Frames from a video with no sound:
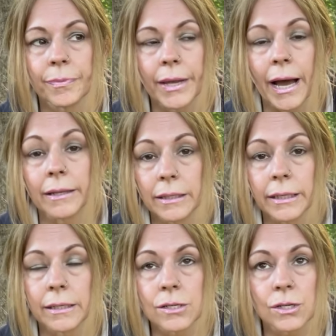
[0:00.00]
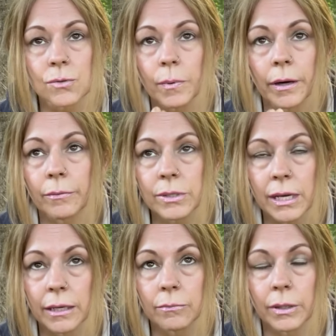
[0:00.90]
I think it's just where I was
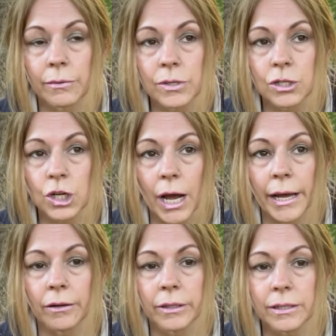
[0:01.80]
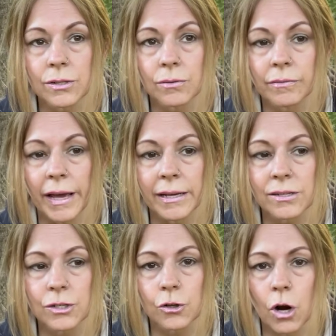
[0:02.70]
hit when I was a child and it sort of has
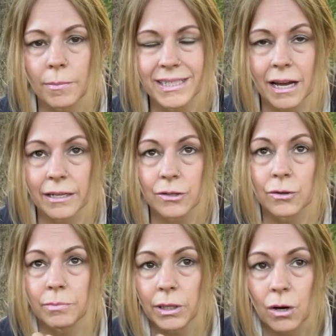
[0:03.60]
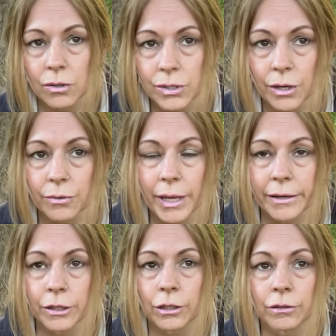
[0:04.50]
trauma tied to it. But also that
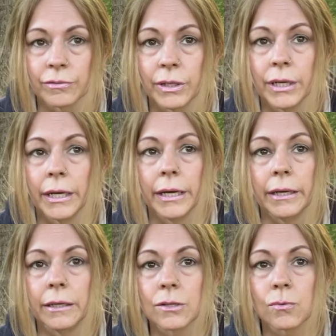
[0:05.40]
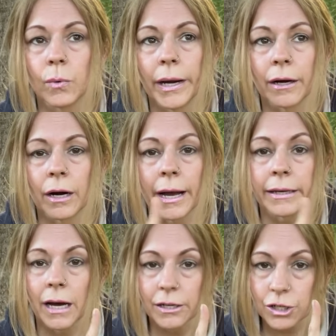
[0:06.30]
nerve is where I
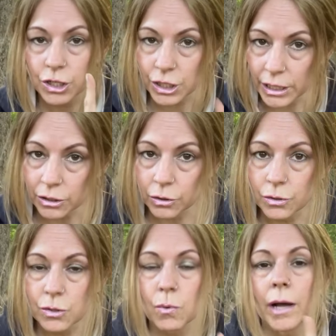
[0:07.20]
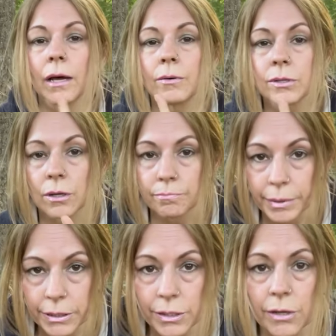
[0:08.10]
got shingles while I was on
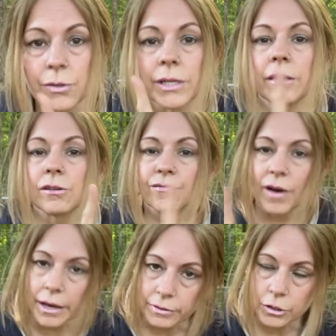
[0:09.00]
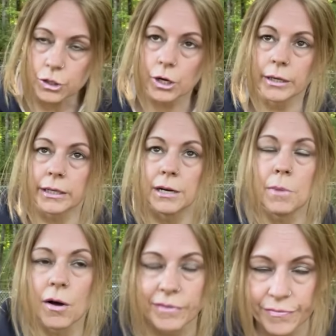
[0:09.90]
benzos in those five years trying to come
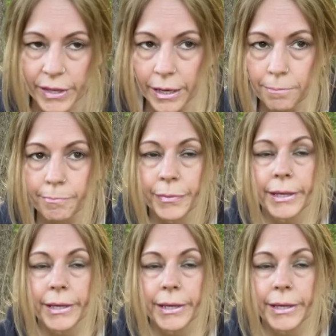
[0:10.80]
off of them.